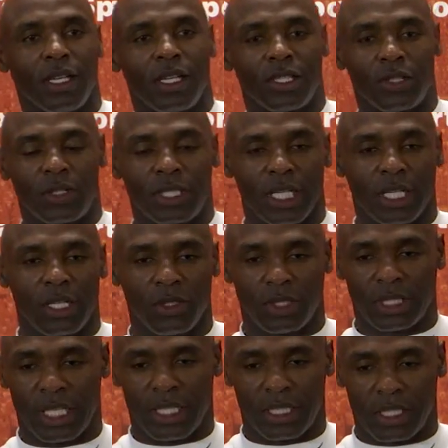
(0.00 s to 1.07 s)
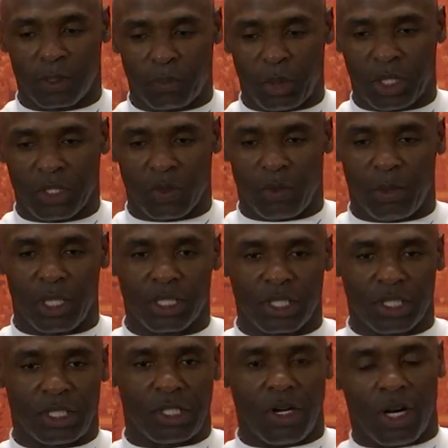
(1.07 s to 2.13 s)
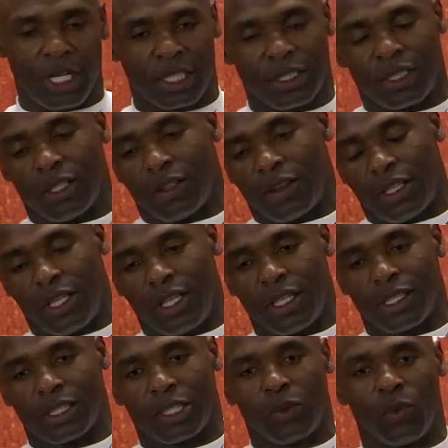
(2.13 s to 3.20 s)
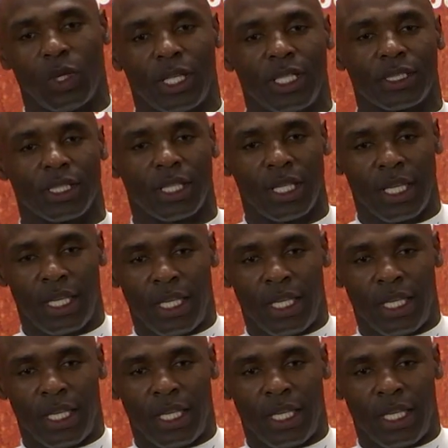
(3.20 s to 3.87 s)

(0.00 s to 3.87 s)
So he said, "Coach, take this picture with me. This is an Arkansas thing." And I said, "What is it?"